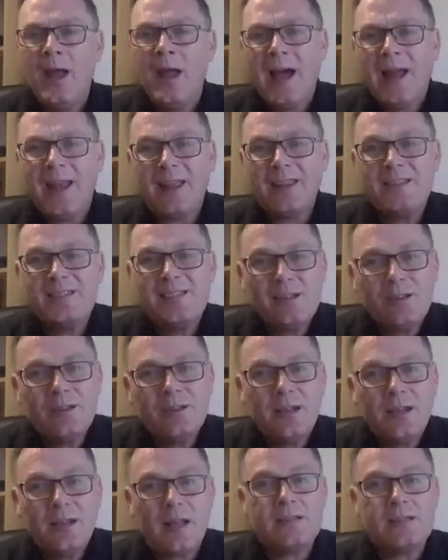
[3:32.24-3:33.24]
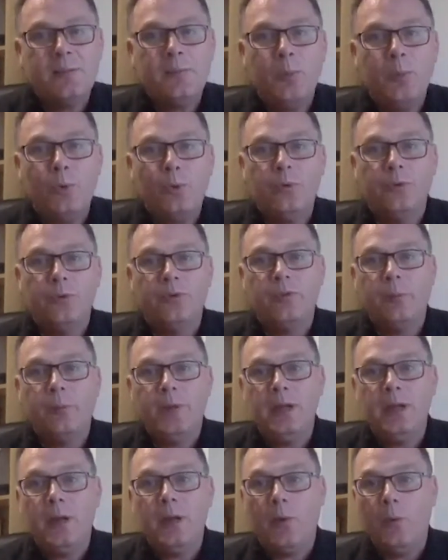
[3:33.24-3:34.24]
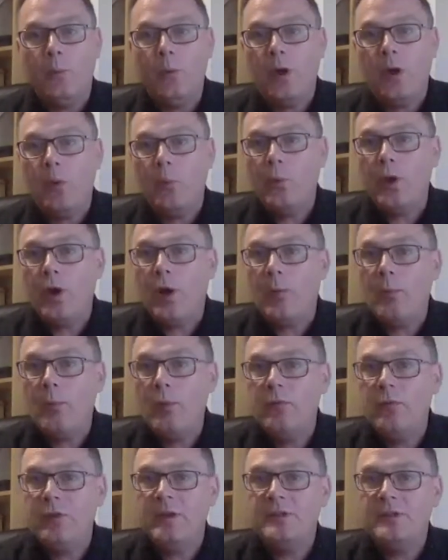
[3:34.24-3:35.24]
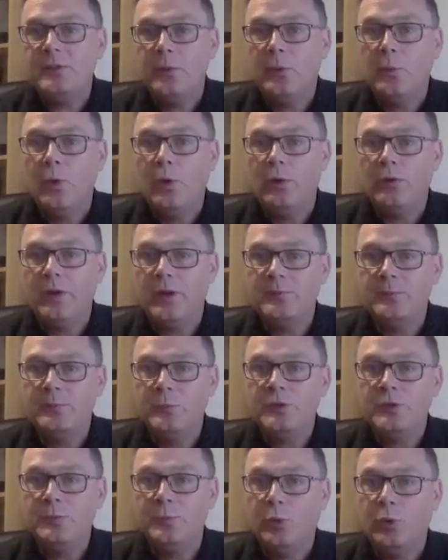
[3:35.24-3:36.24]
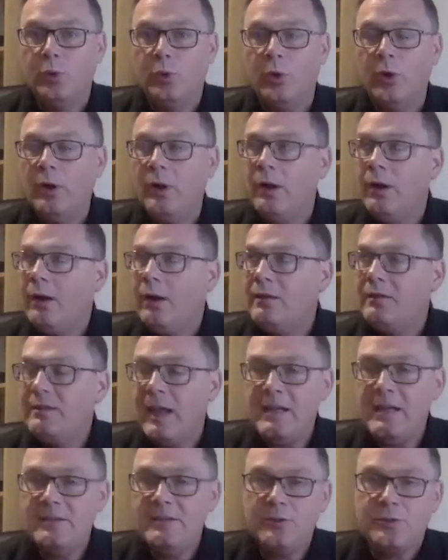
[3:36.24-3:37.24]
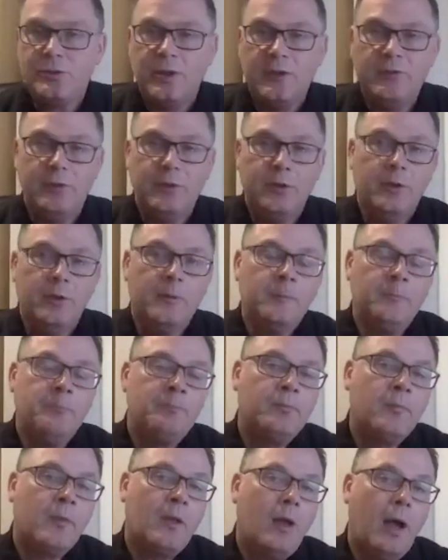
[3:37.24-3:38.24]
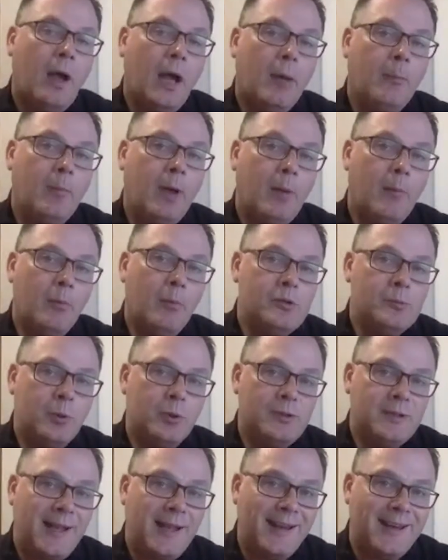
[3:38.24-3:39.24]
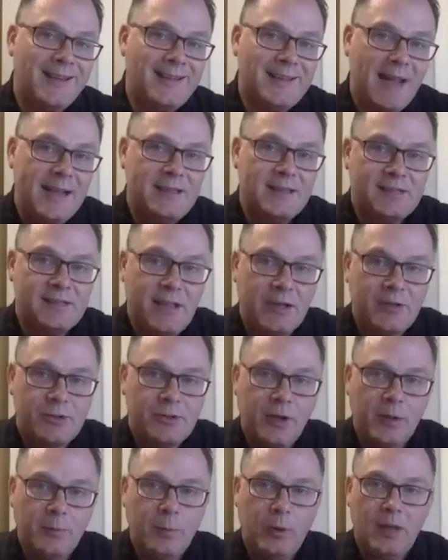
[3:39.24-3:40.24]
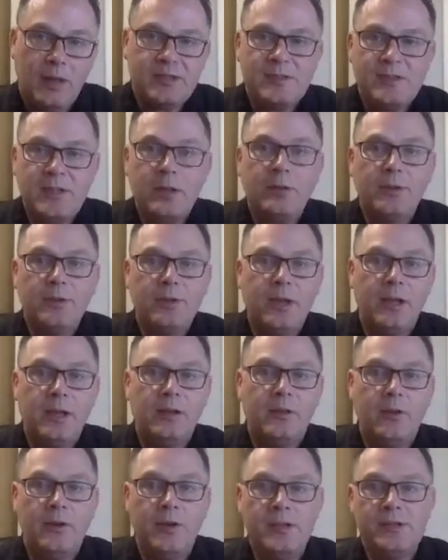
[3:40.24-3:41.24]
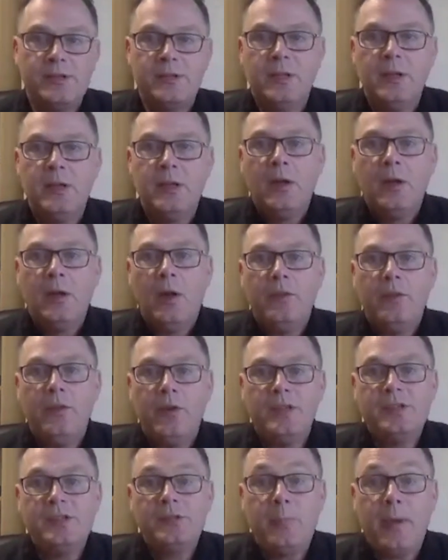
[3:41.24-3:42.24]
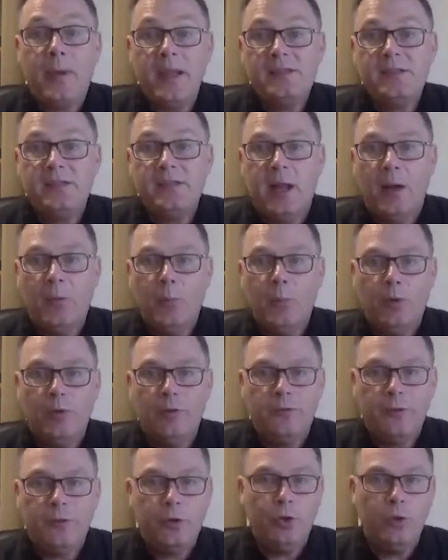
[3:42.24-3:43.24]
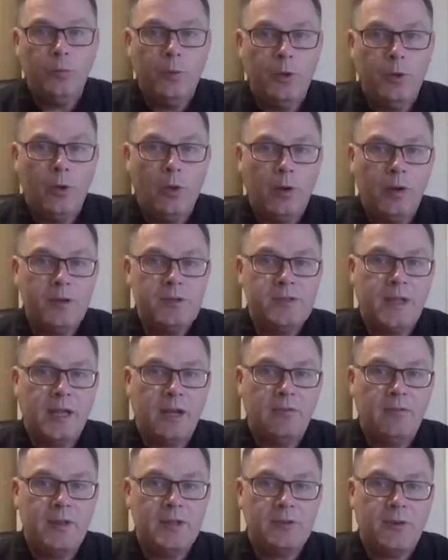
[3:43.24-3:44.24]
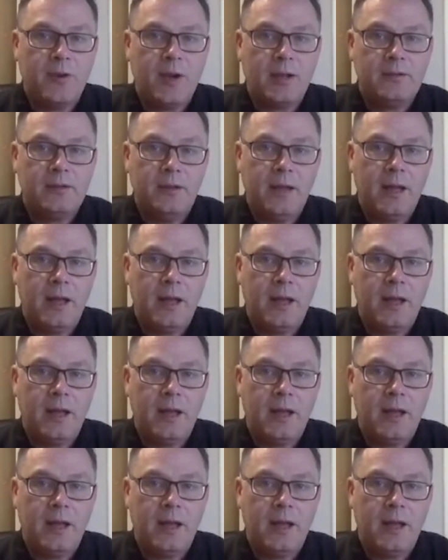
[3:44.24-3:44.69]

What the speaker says: And I still think that's important. I mean, we are moving to a world that is much more data-driven and much more kind of data-centric, but I still think there is space in that world for human knowledge to kind of interact in that.